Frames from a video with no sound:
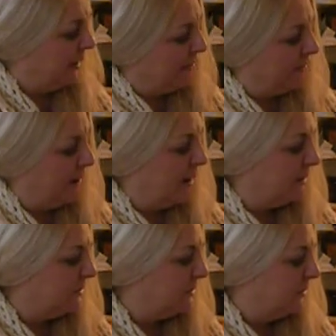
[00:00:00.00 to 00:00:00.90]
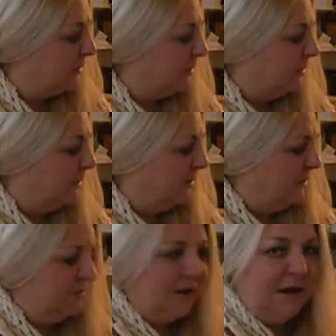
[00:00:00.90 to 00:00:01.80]
Hell yes.
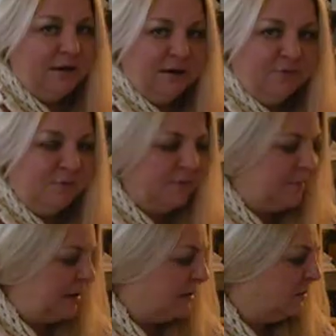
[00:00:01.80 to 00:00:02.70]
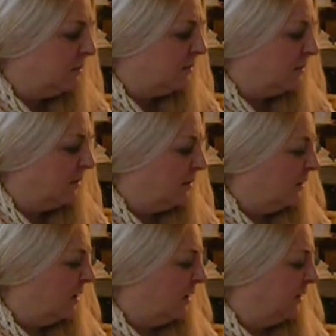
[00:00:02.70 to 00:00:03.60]
You think I'd live with a man?
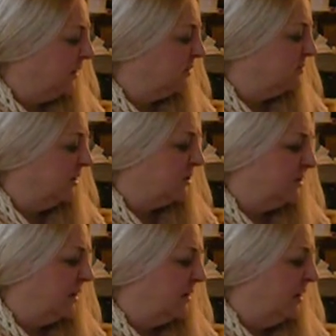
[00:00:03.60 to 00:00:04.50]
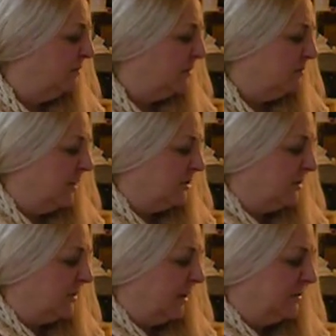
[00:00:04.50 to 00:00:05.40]
Honey, as much as I love them, I
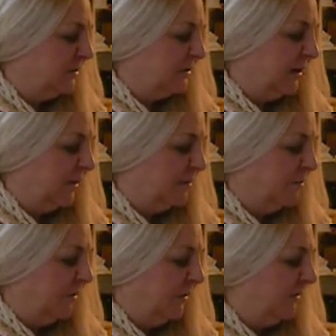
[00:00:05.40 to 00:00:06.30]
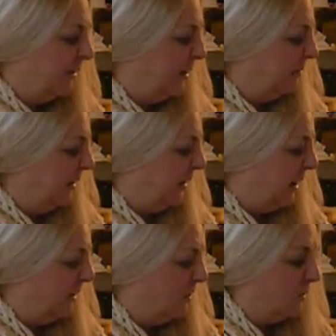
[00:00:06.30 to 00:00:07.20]
just can't stand them breathing down my
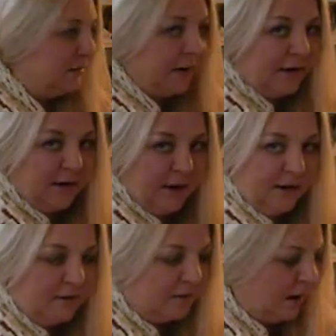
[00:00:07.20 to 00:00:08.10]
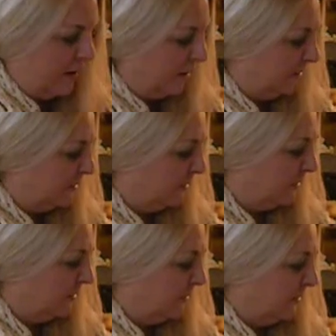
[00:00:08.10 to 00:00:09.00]
neck all day and night.
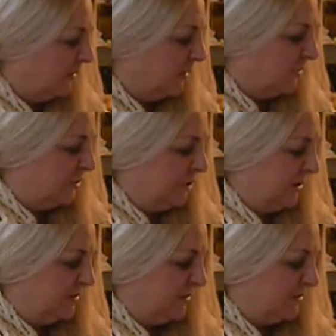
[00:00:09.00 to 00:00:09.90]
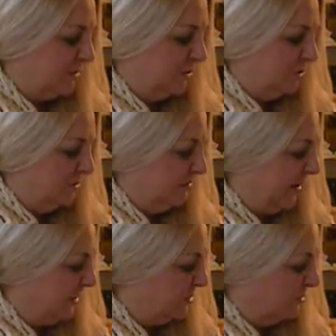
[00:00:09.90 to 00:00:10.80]
Jesus, could you
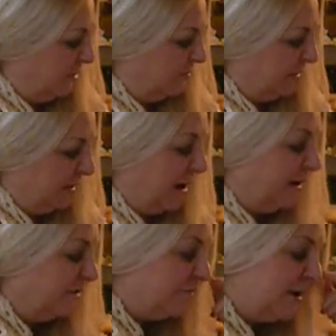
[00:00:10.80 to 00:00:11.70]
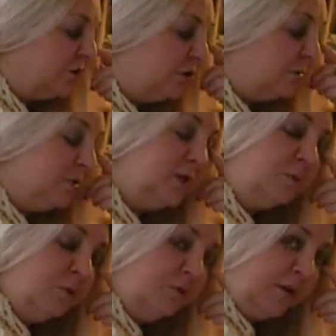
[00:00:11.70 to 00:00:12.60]
imagine what it'd be like if my Jim was
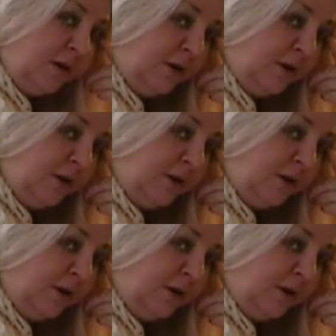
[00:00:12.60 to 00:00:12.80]
to move in